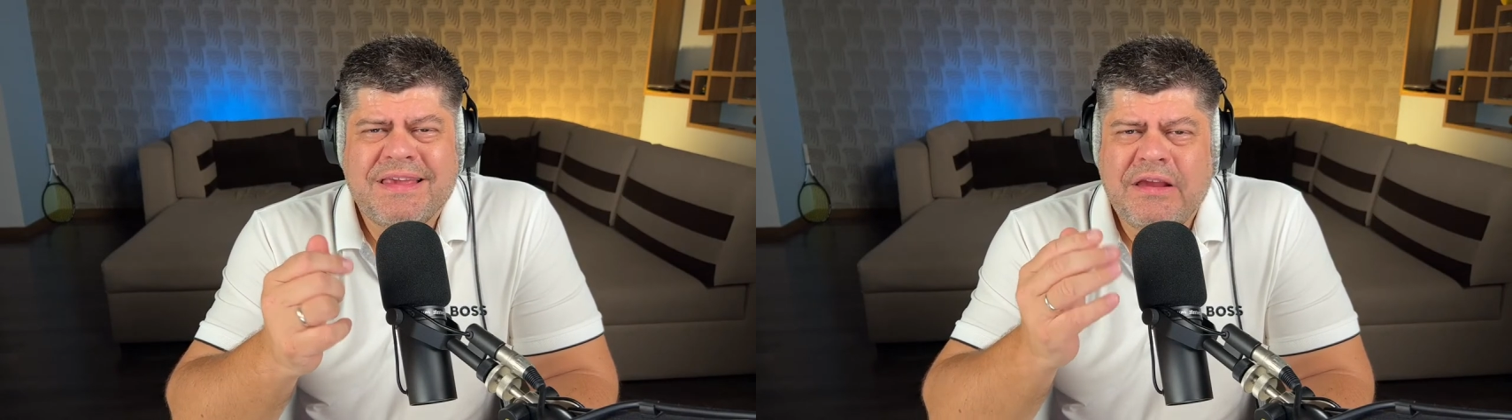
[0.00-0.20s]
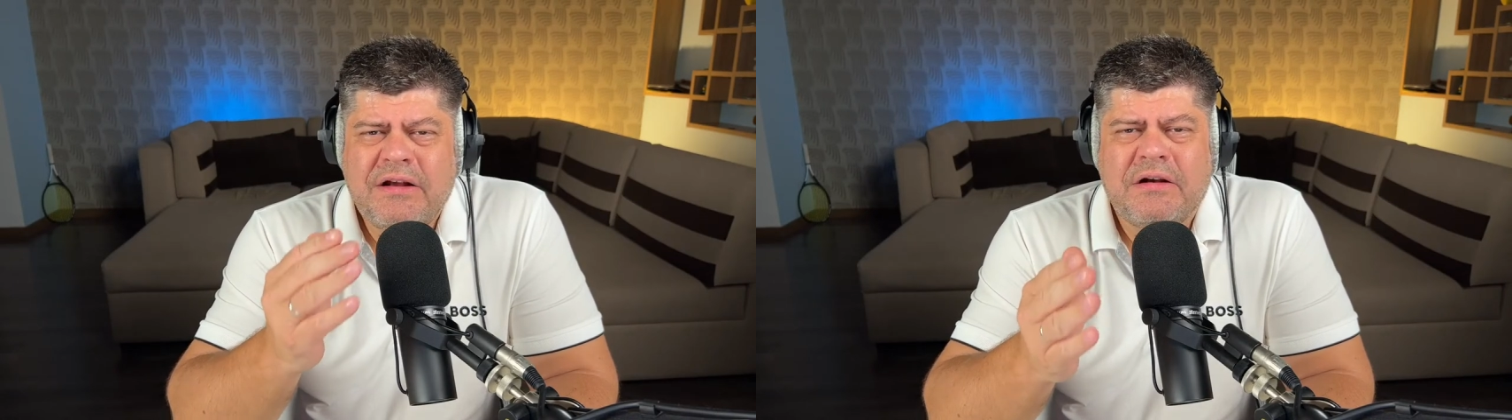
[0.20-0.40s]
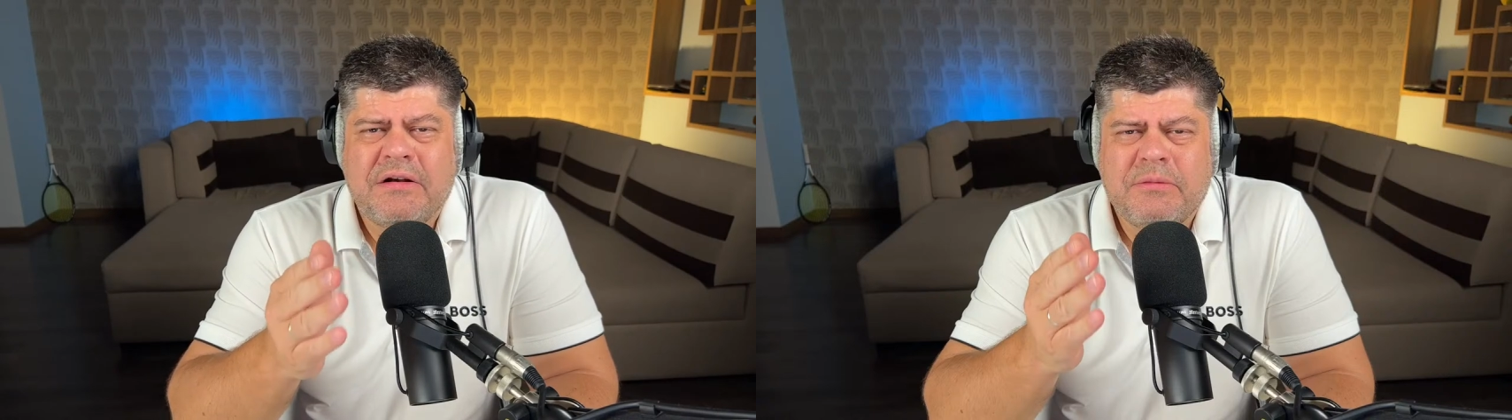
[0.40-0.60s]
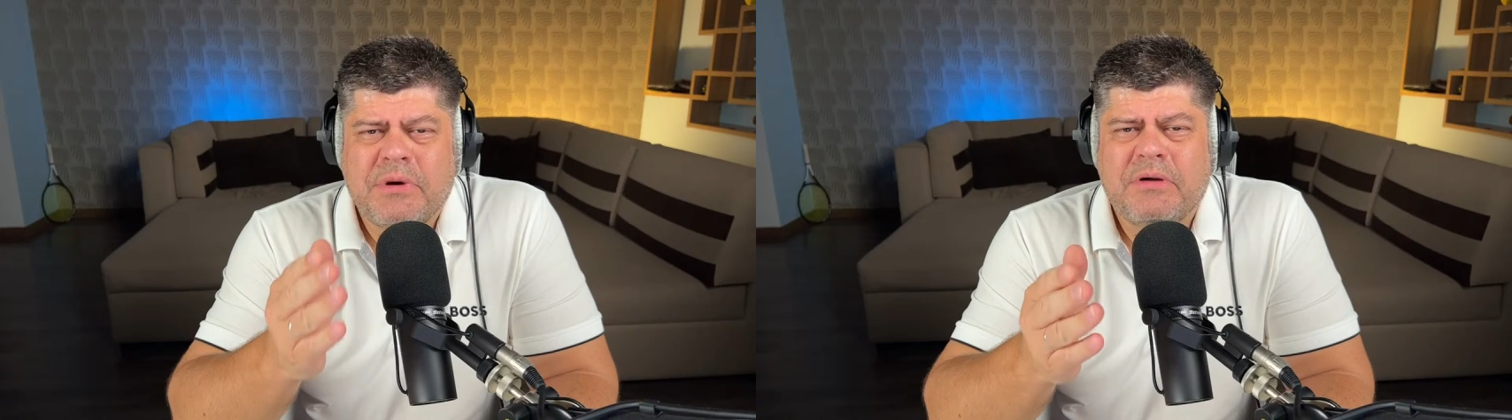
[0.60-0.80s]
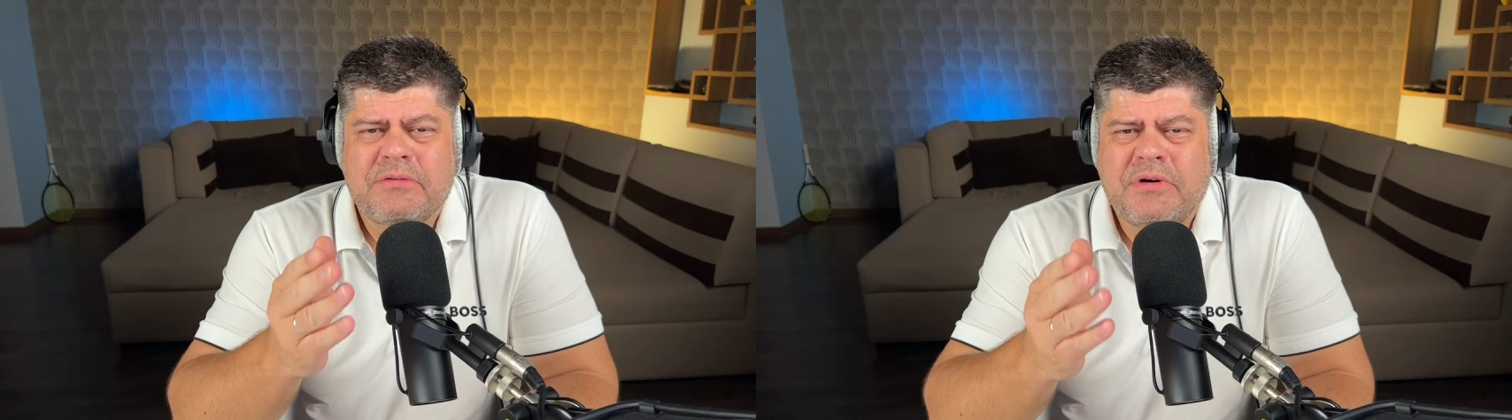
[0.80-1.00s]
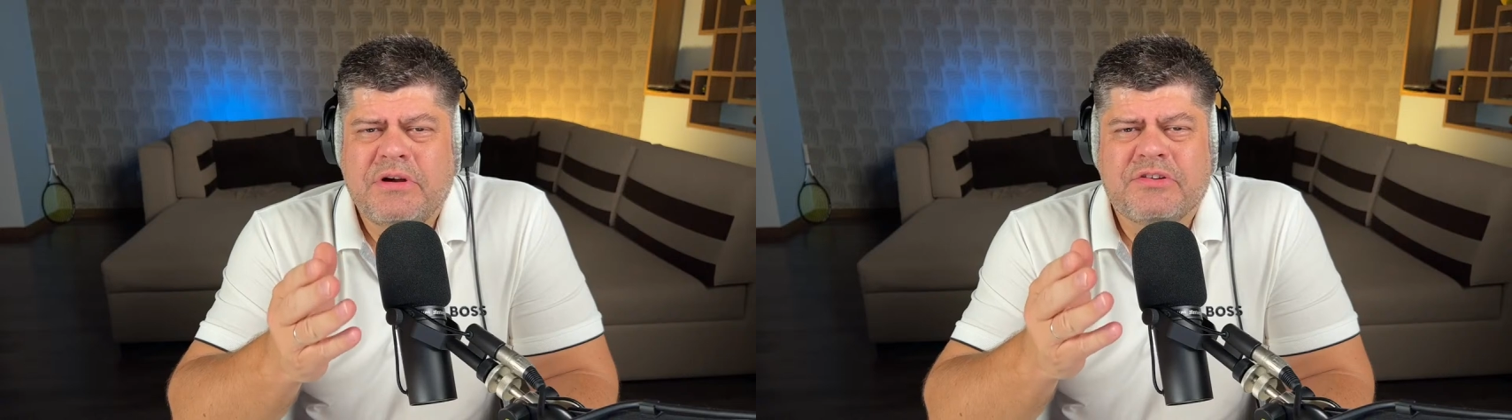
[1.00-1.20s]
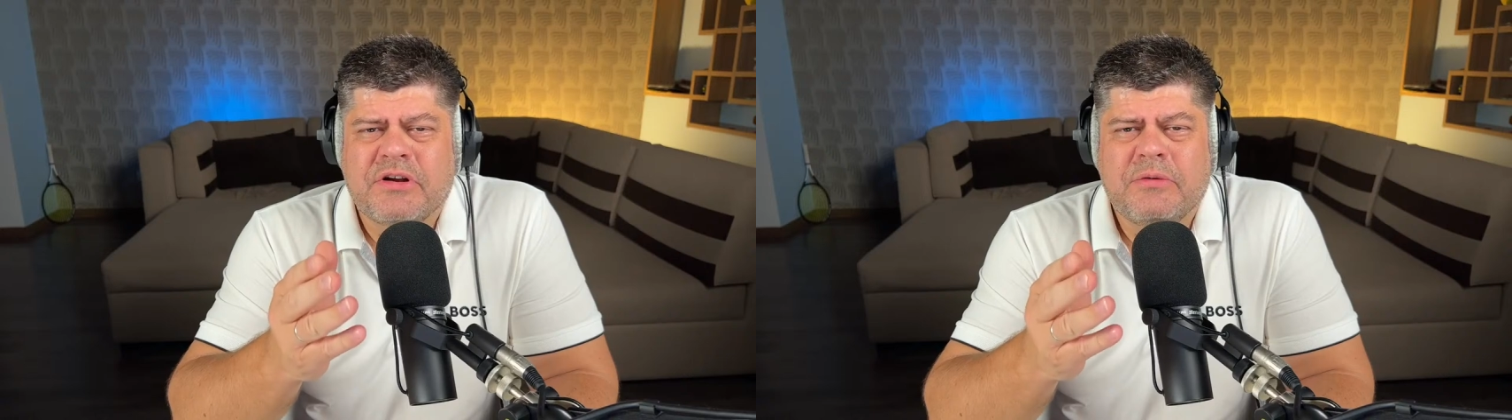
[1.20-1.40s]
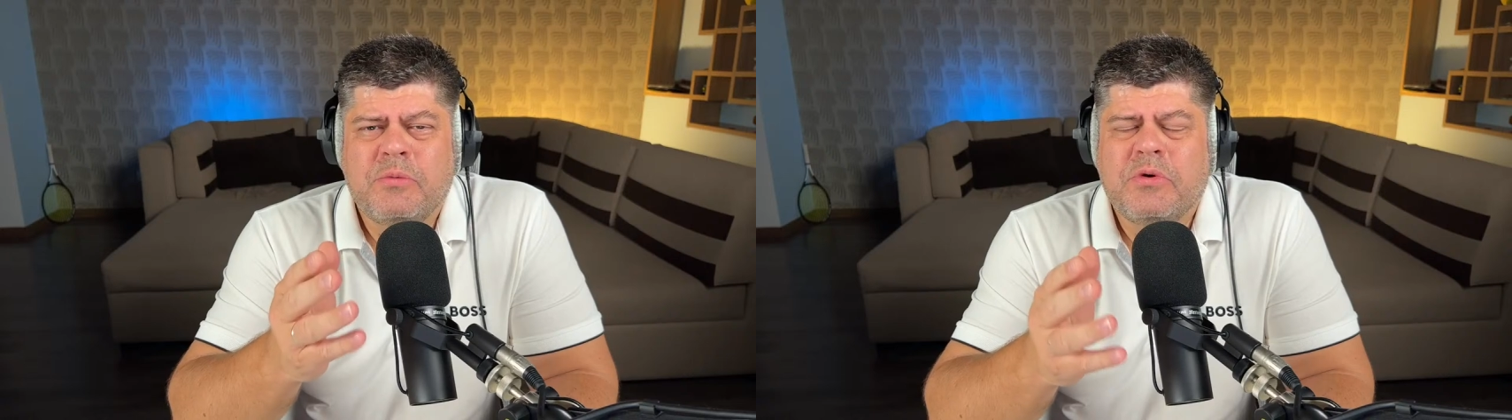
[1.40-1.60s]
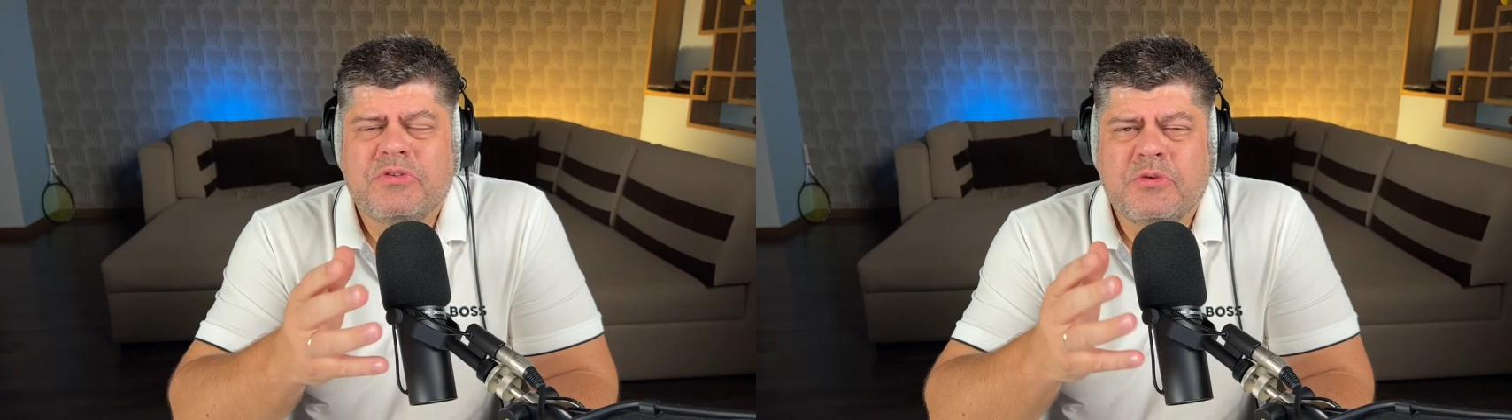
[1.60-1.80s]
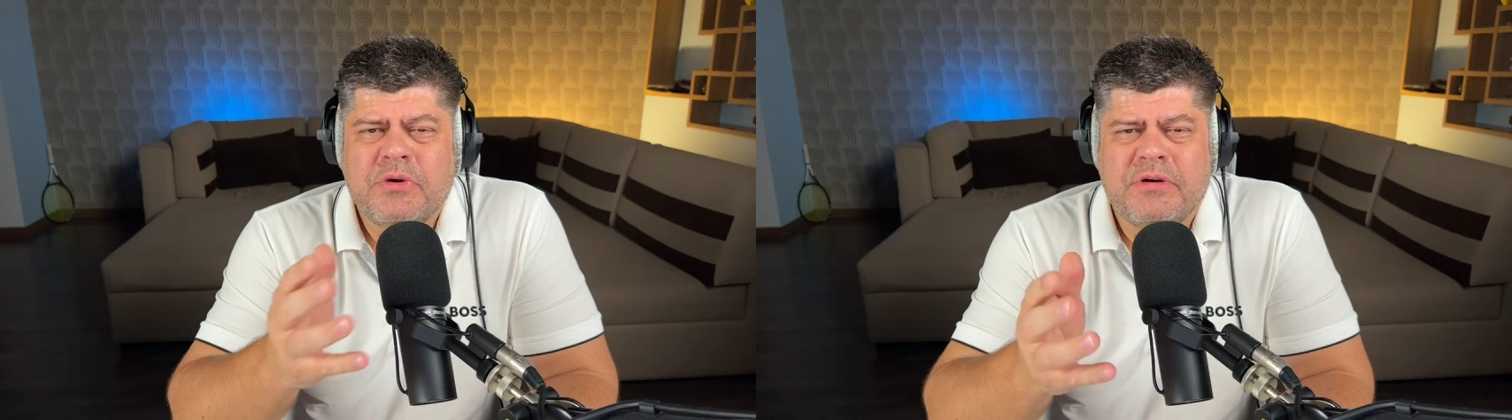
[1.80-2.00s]
cared about Russia
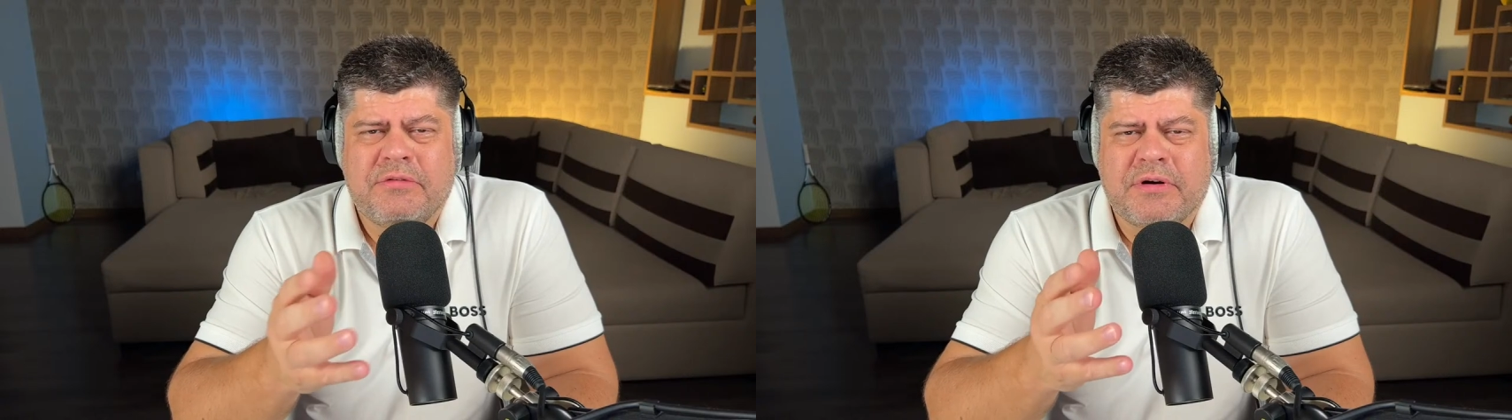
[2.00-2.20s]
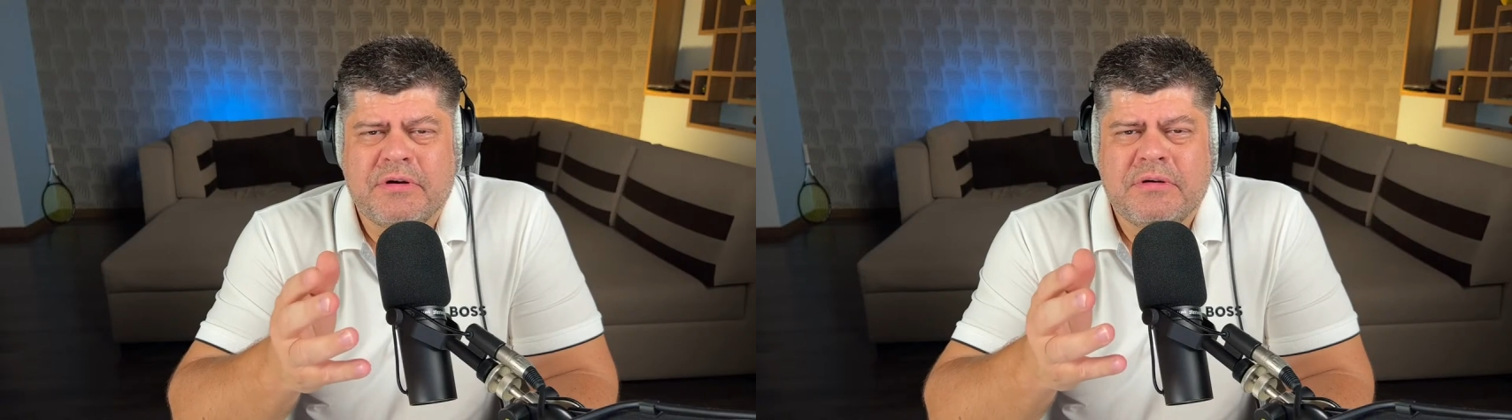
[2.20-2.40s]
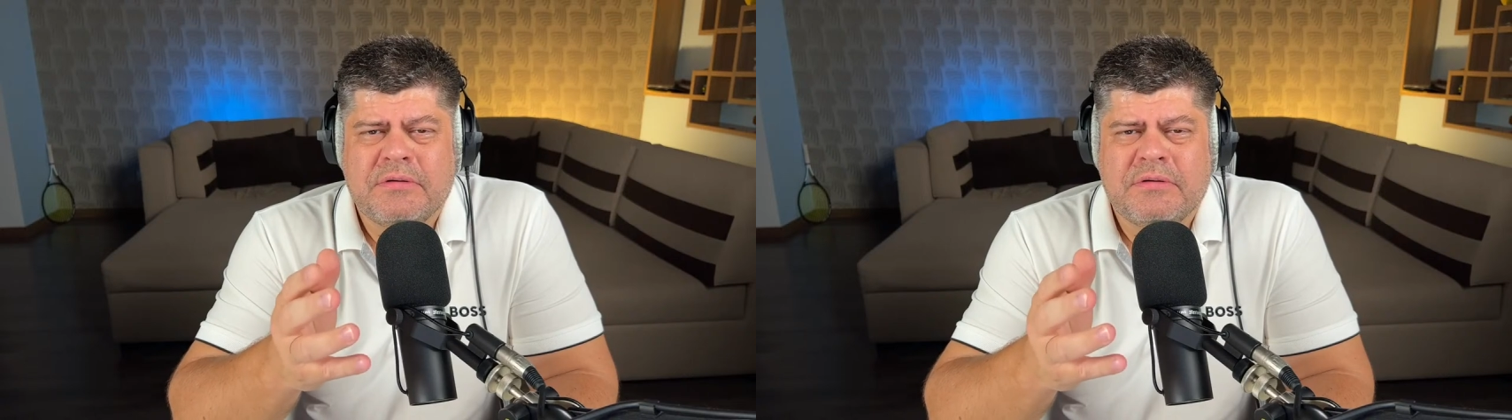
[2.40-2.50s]
whatsoever.